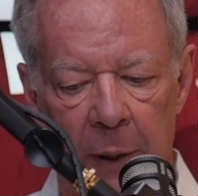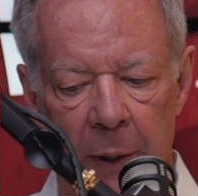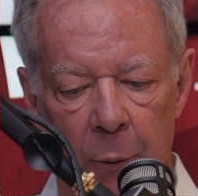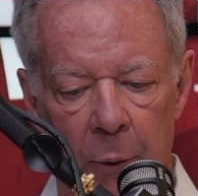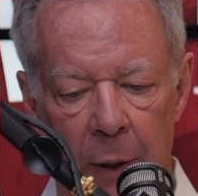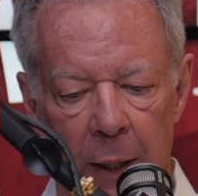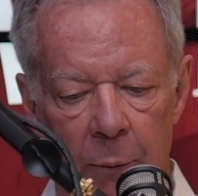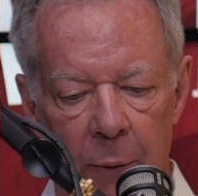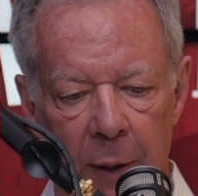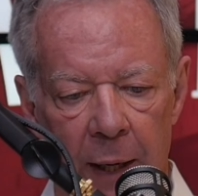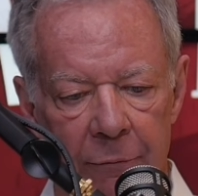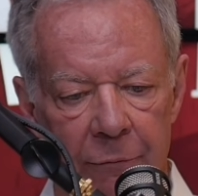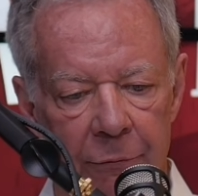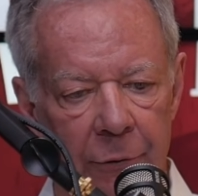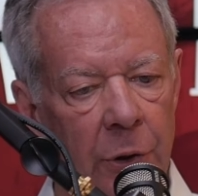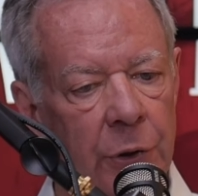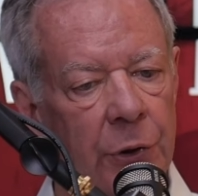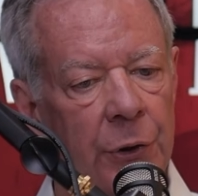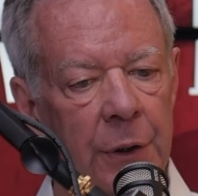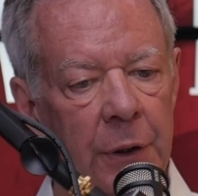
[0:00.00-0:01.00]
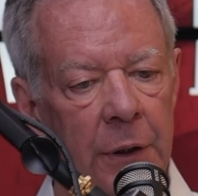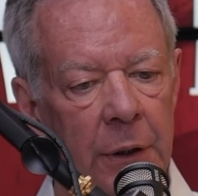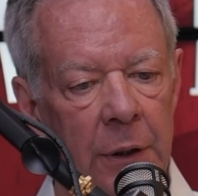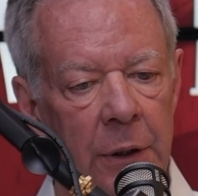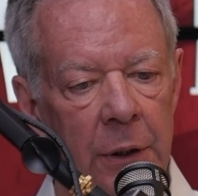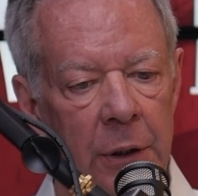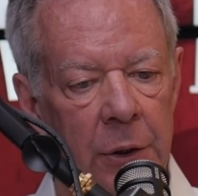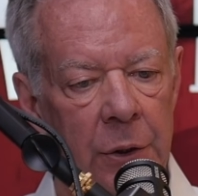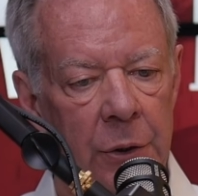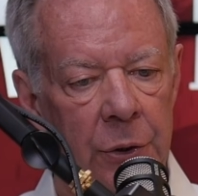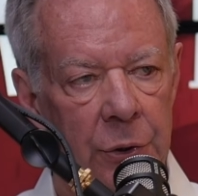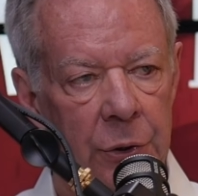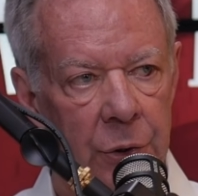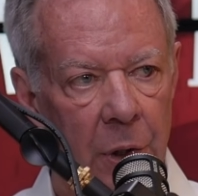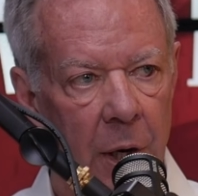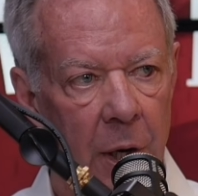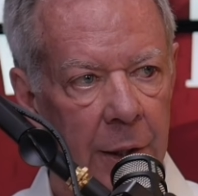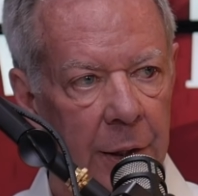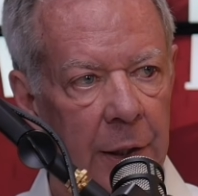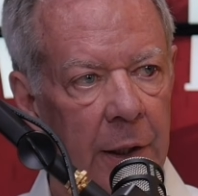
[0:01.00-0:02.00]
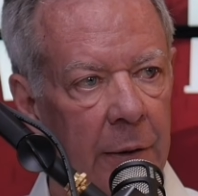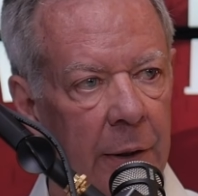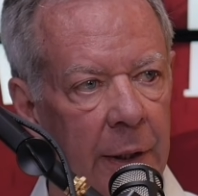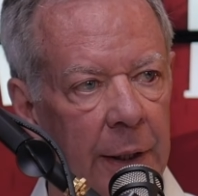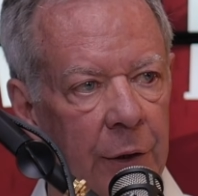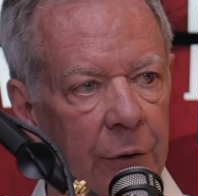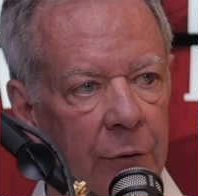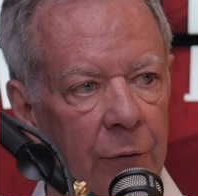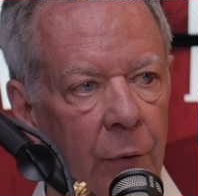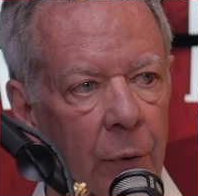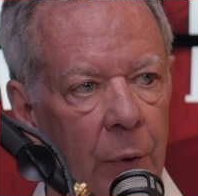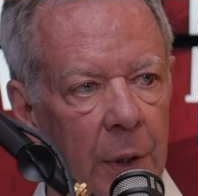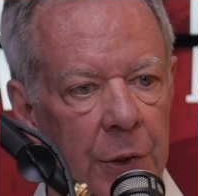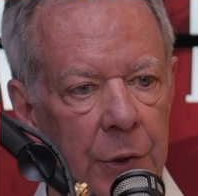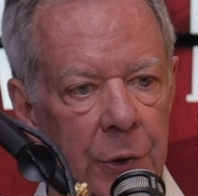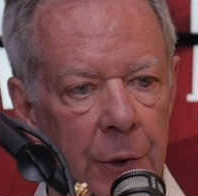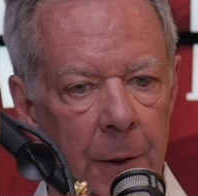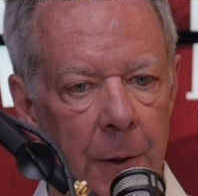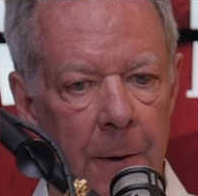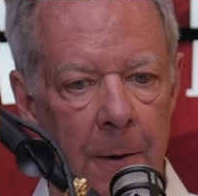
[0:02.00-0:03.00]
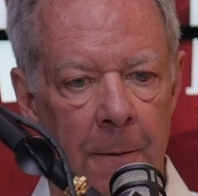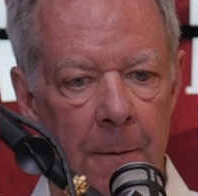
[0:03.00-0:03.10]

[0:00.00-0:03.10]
me, when I, when I first started hearing his voice,